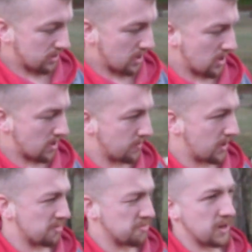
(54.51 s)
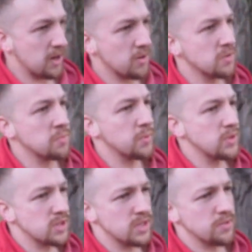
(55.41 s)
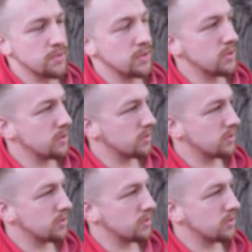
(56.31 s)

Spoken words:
not fairs, but just different